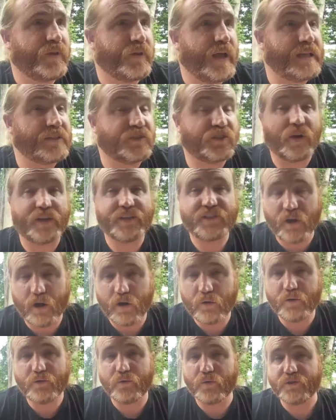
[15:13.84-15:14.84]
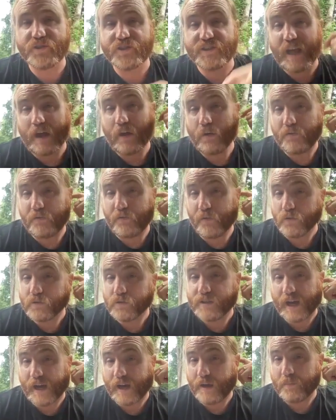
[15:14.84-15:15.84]
and so I started with Rootstown full
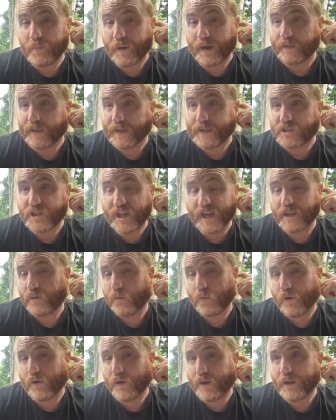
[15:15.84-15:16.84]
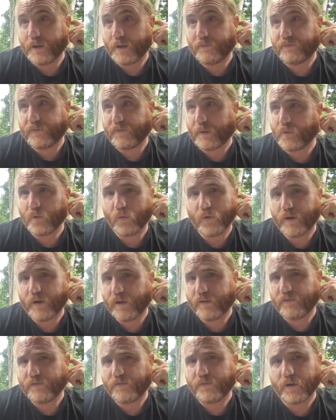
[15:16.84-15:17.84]
time by like January, February
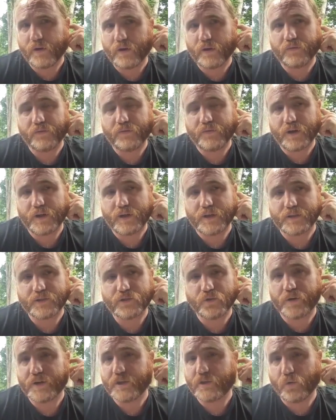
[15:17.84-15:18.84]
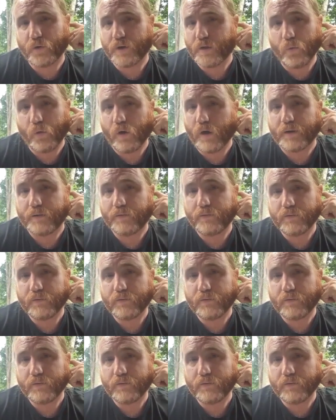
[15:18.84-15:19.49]
of 2021,